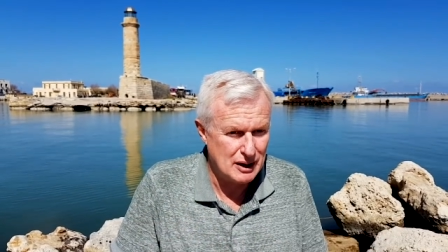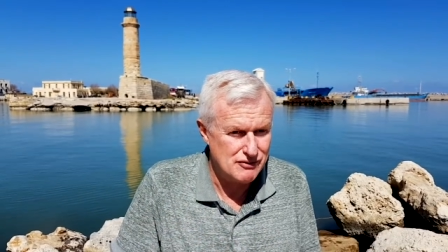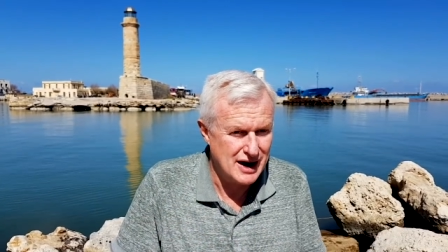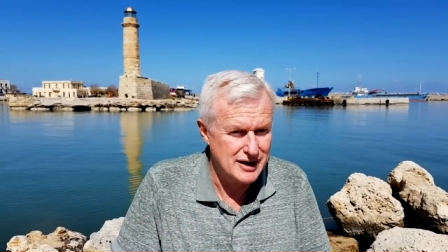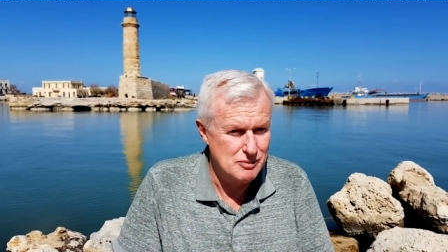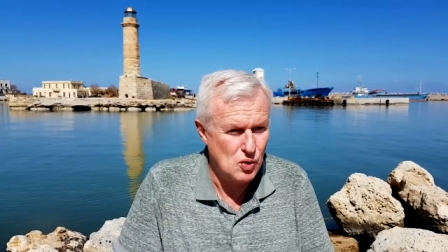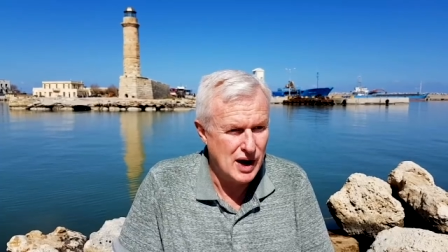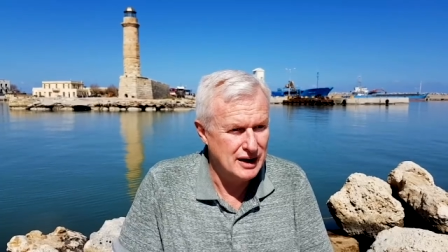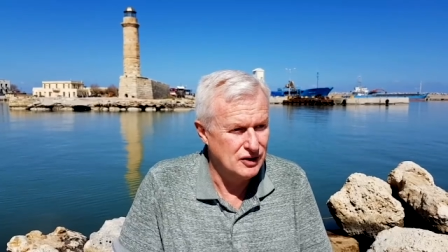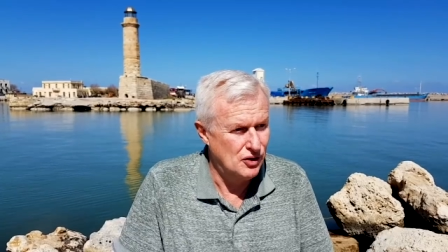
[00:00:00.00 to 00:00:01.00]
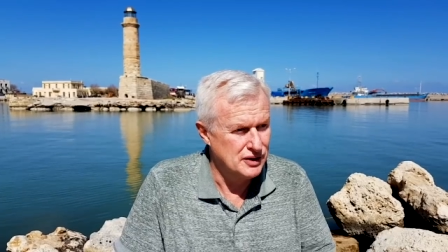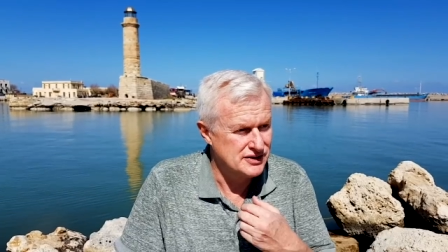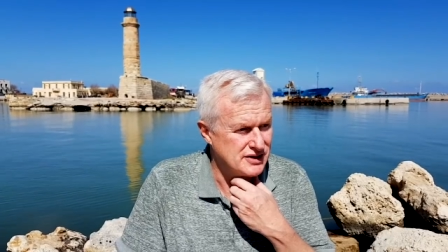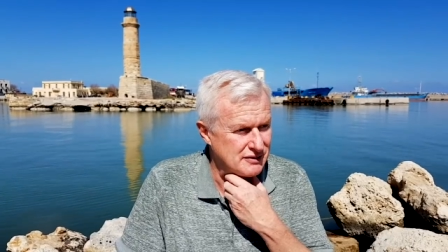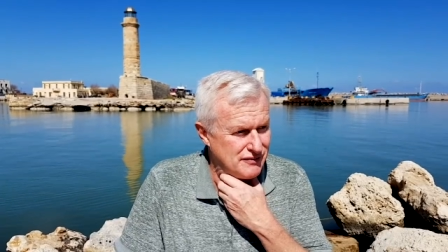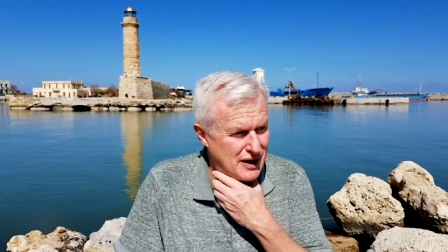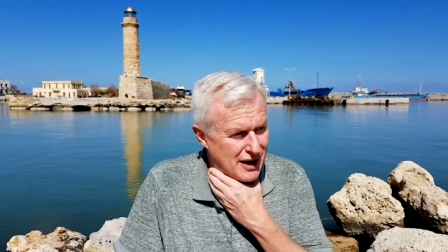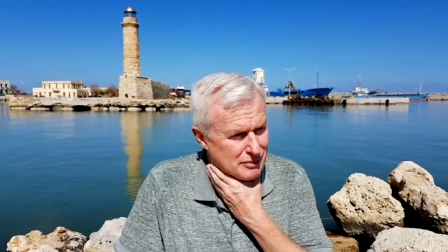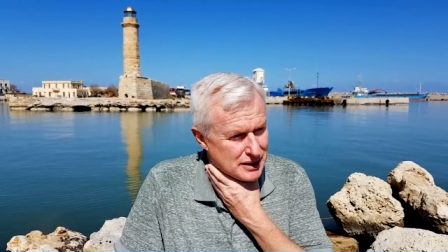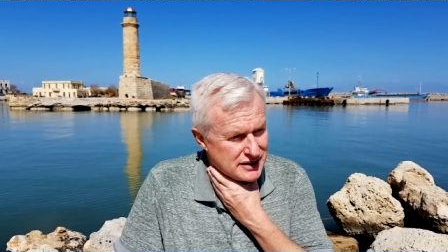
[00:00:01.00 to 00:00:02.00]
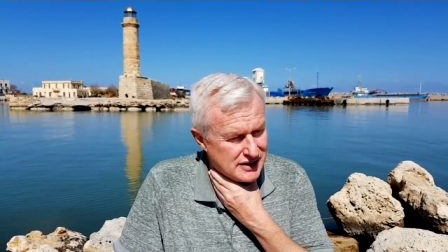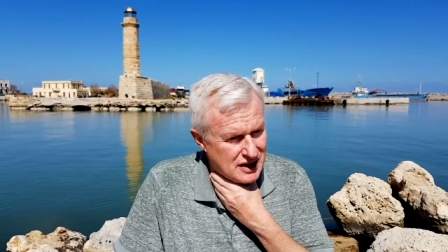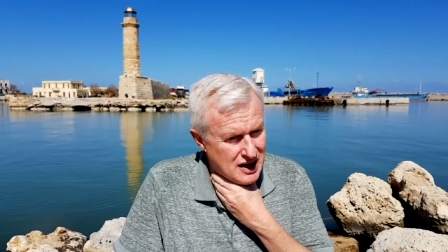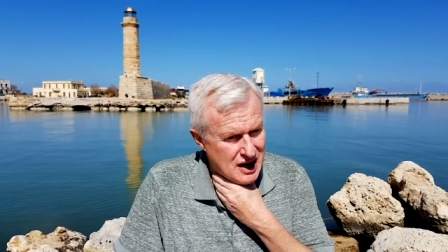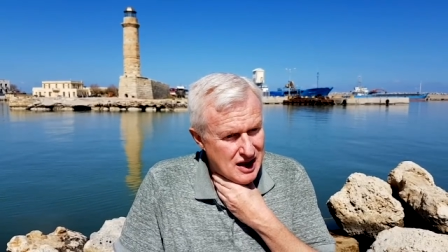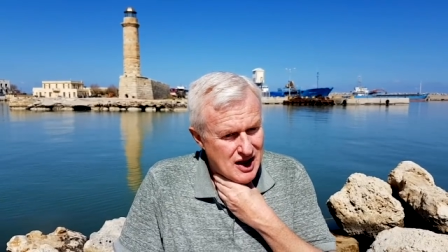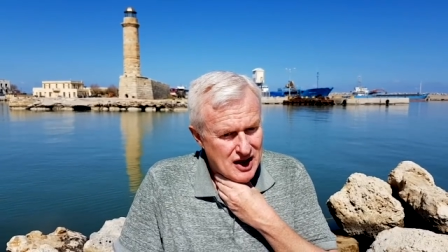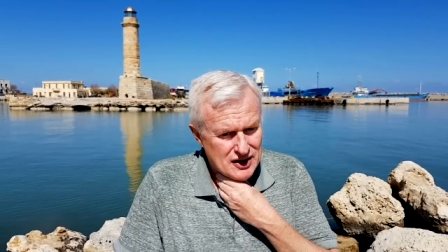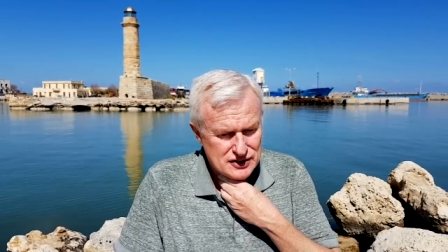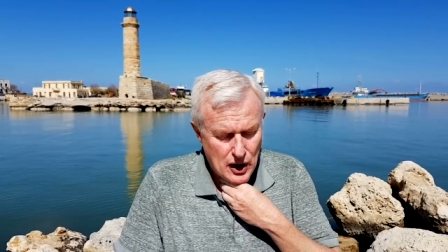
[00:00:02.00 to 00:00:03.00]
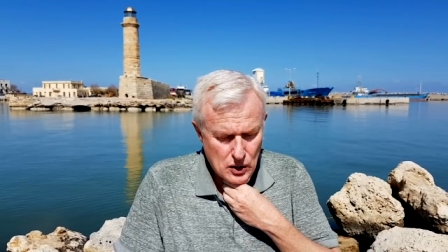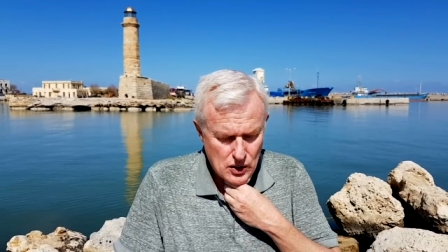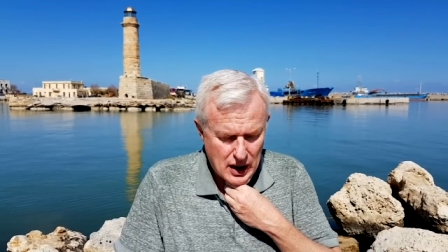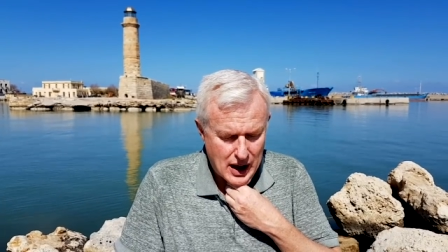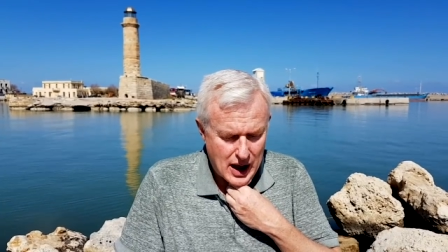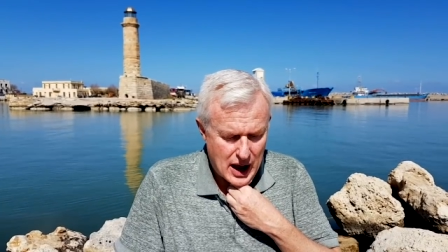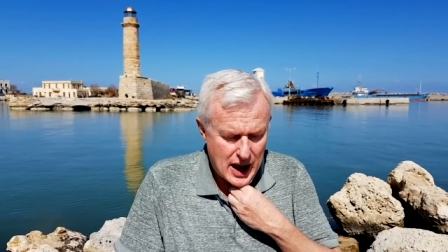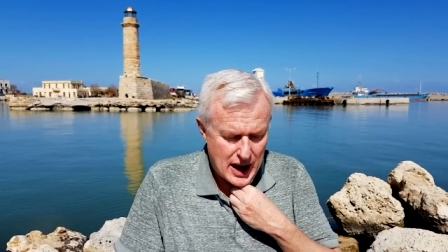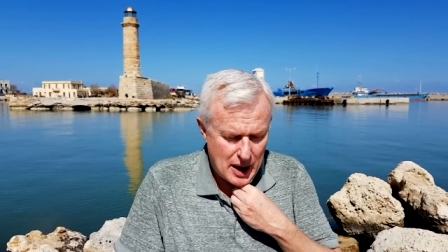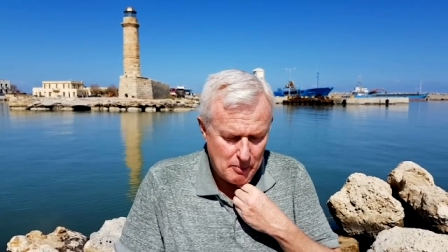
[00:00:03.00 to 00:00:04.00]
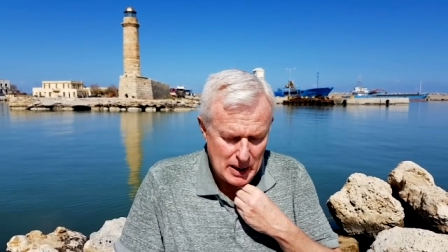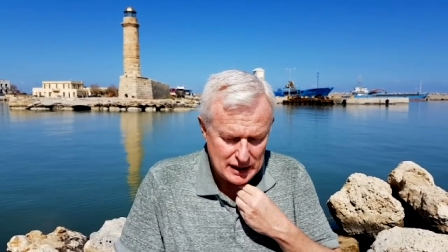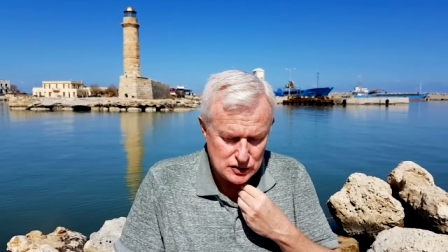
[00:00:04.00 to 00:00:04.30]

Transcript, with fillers: random white noise environment so by